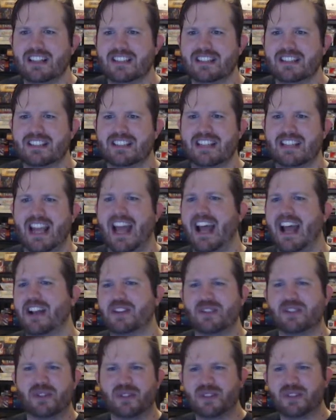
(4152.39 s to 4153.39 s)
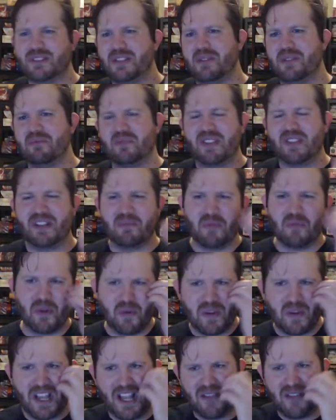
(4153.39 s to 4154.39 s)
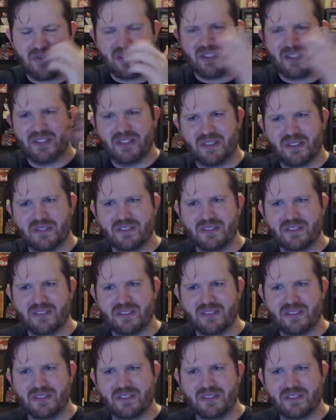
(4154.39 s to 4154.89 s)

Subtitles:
stacks or something where we have to...